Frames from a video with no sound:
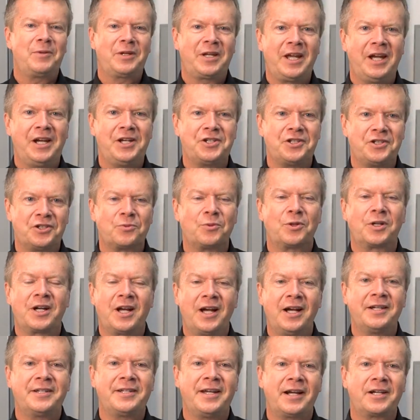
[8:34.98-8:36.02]
applications where
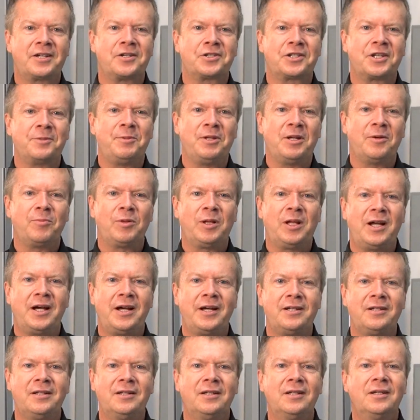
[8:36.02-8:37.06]
contactors can be
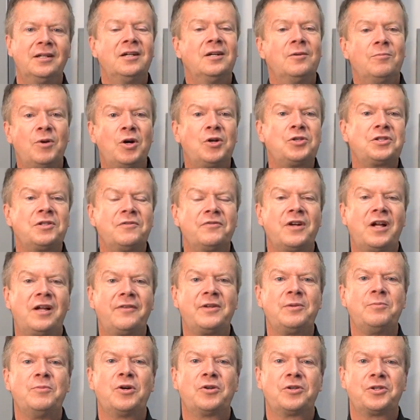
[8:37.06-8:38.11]
applied, most
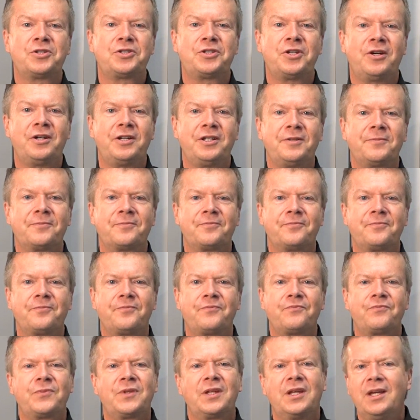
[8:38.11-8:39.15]
involving motor starting.
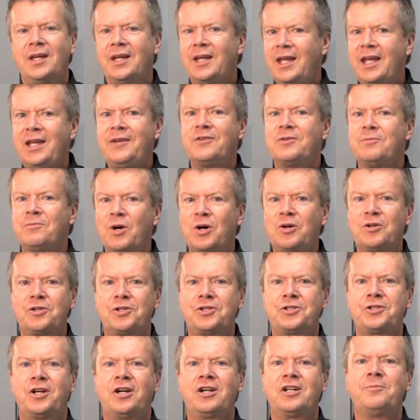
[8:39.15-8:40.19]
Even
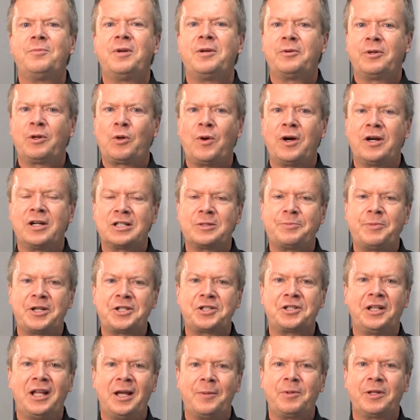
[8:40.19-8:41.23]
motor starting may require
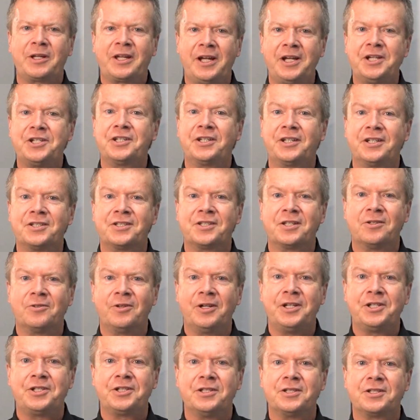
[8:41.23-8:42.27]
special application
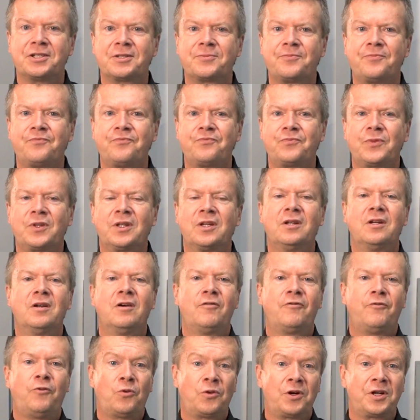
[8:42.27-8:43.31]
considerations.
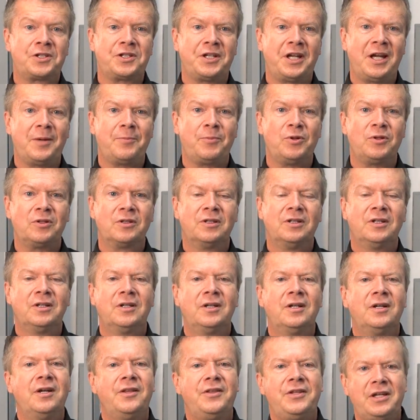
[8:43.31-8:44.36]
For example,
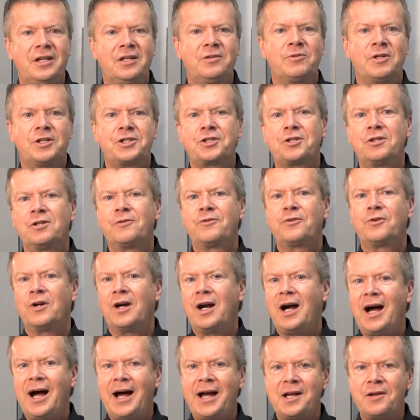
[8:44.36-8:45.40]
the inrush current
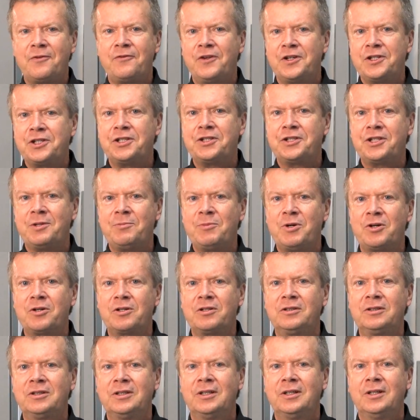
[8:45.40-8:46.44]
for a high-efficiency
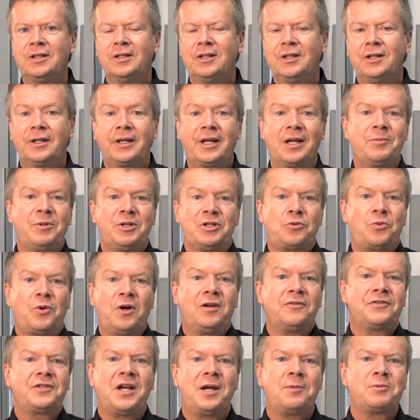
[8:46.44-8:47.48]
motor can be
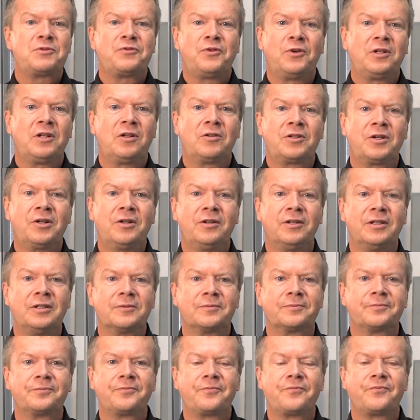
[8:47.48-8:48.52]
twelve times full load current,